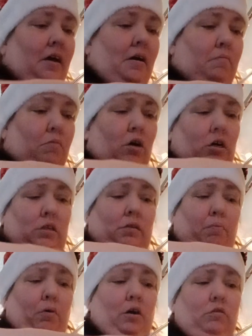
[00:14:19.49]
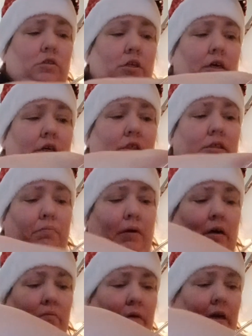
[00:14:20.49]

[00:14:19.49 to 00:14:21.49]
I'm on the protest about